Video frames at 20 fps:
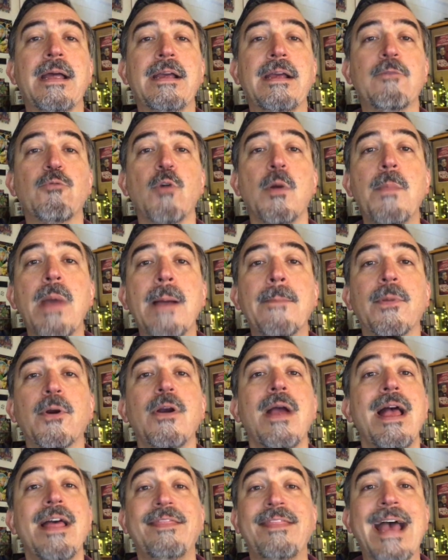
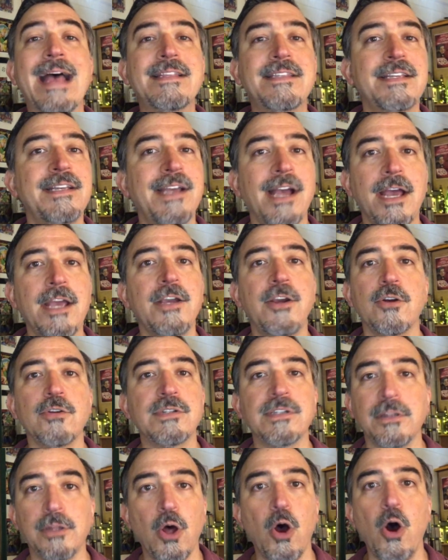Remember, that's
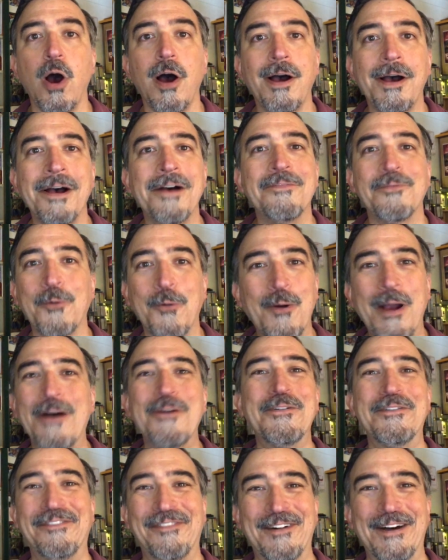Geigers Law of
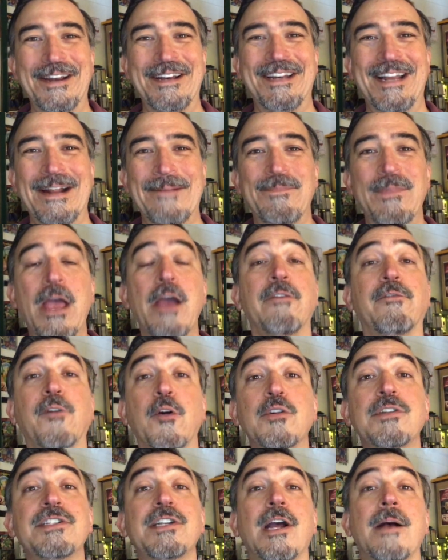crowdfunding.
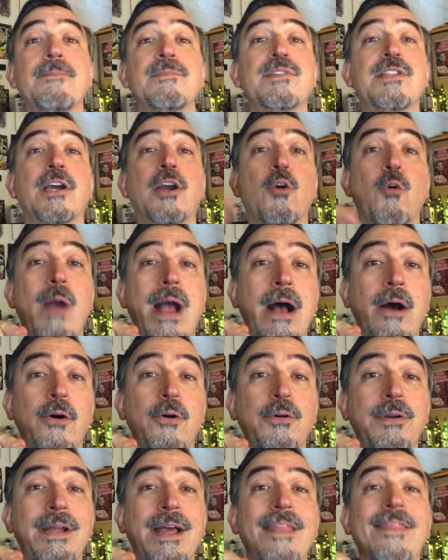First comes the
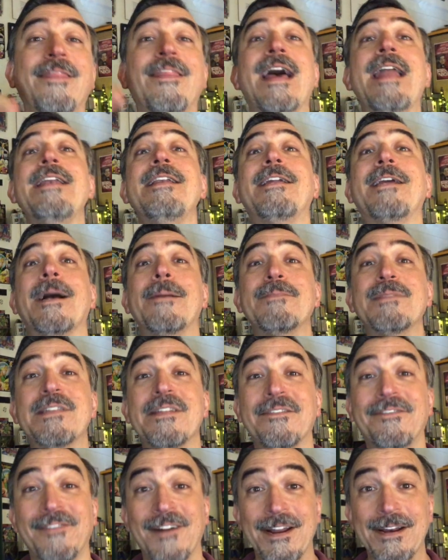crowd, then comes
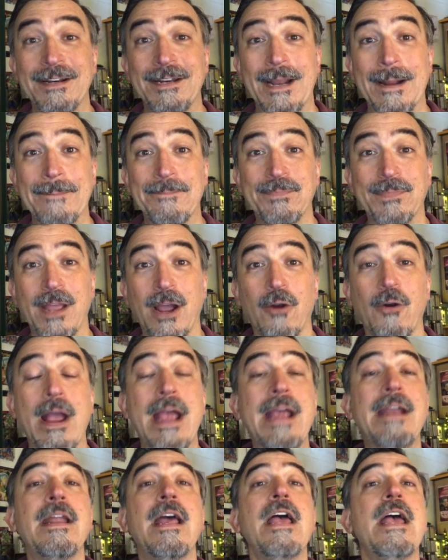the funding. All
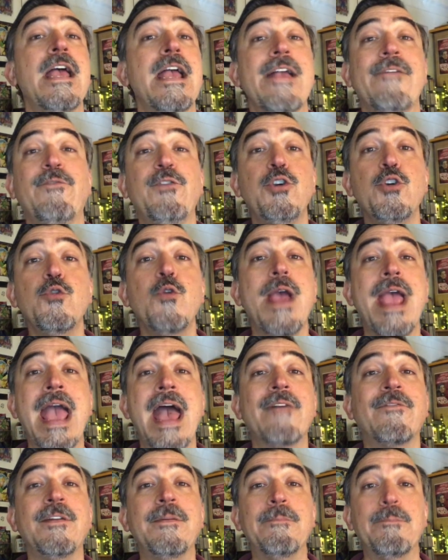right? If you
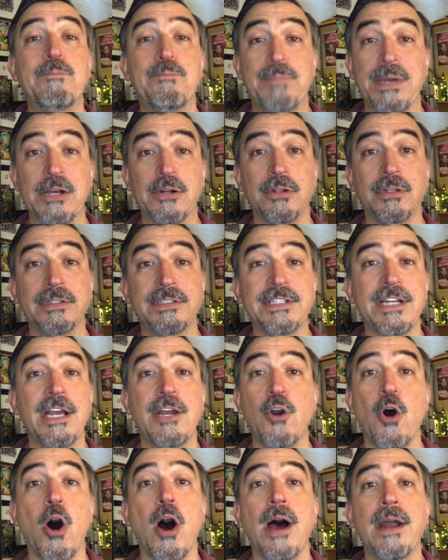haven't built
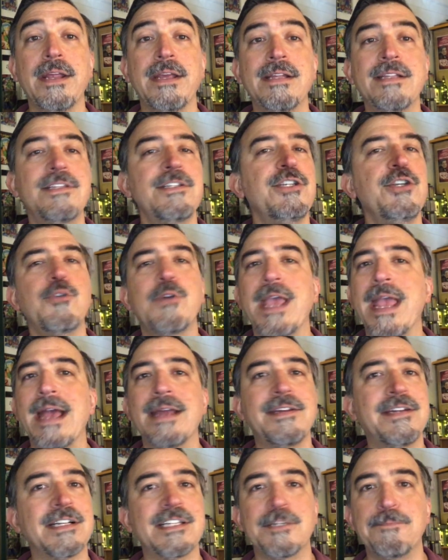an audience, you
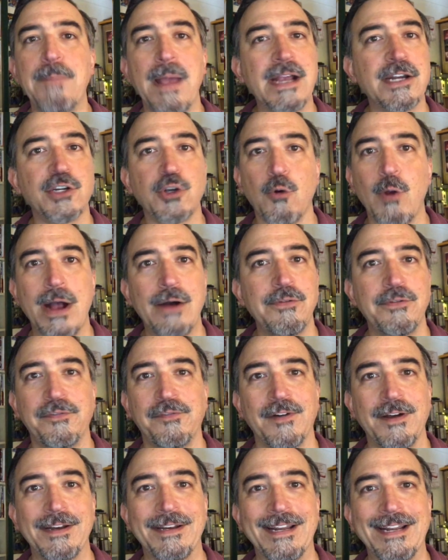can't expect
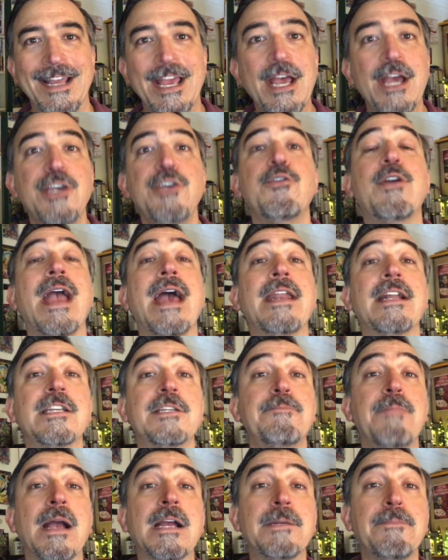crowdfunding. You can't
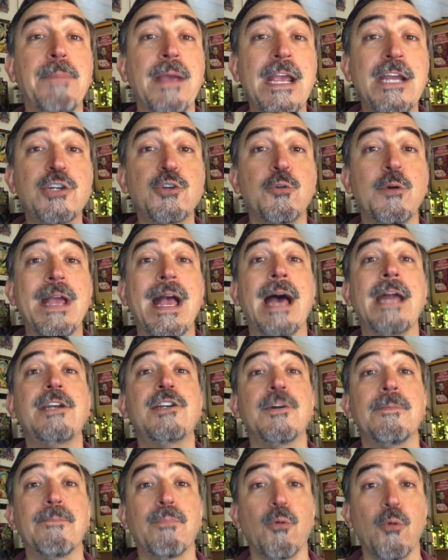expect Patreon
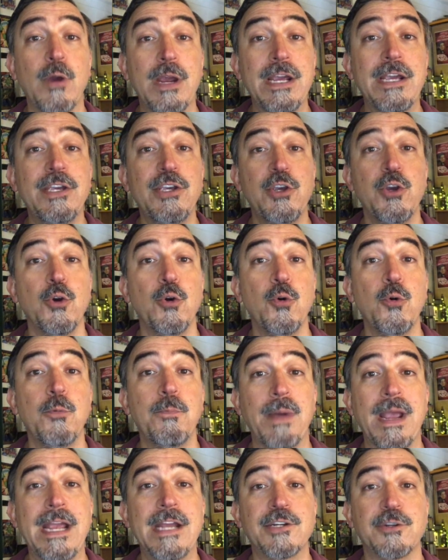to bring you
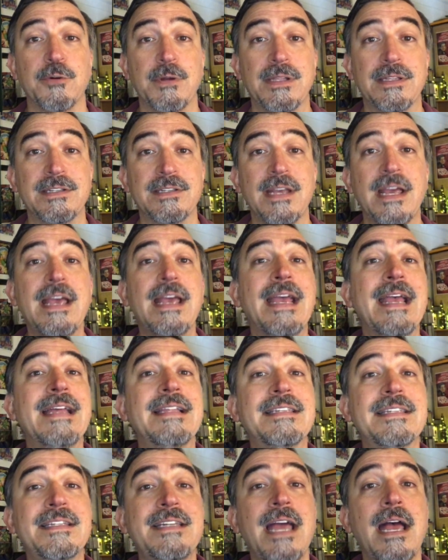patrons.
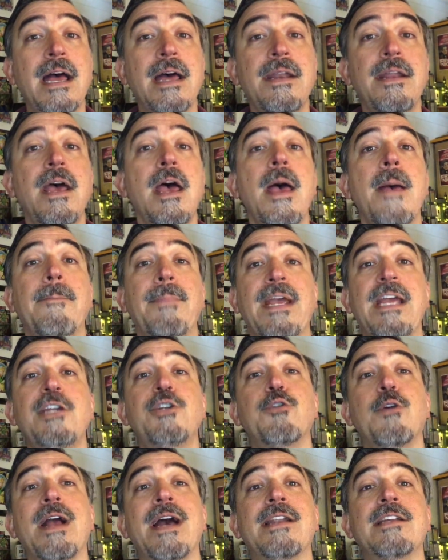Instead,
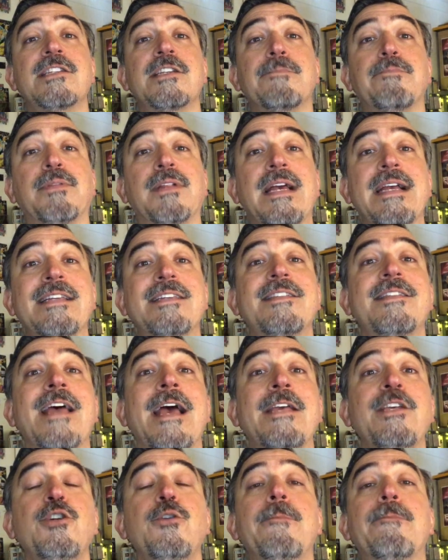Patreon is a place
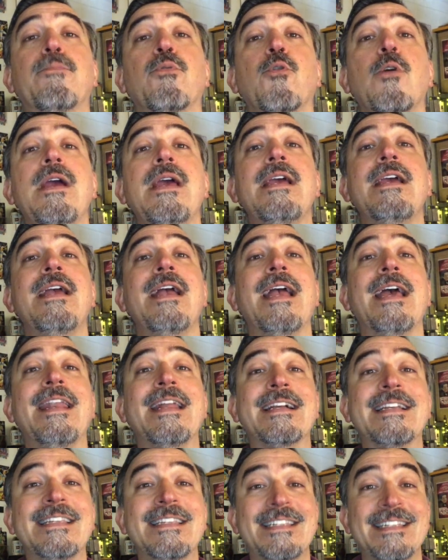that you bring an
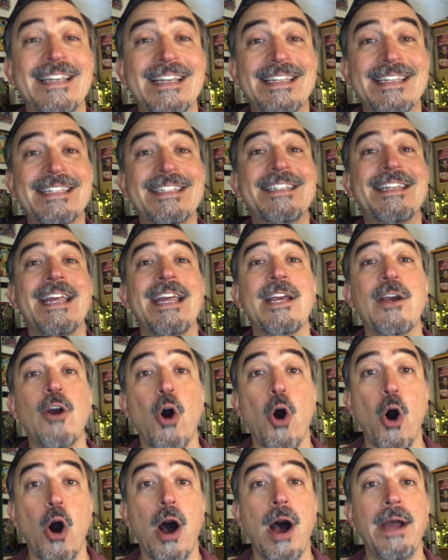existing
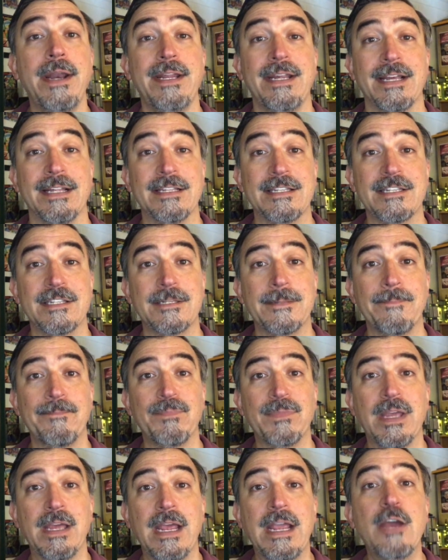audience
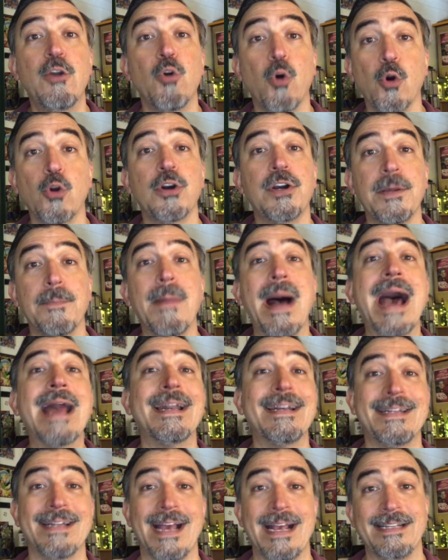in order to
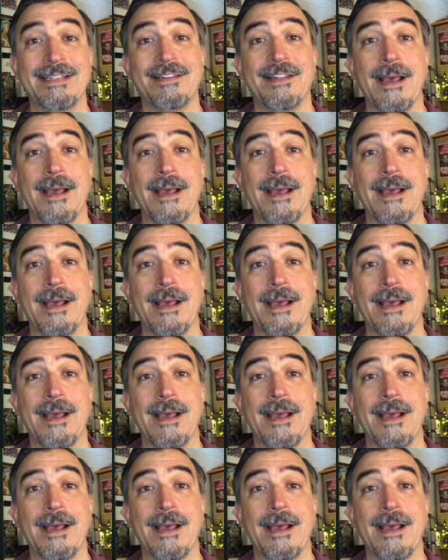monetize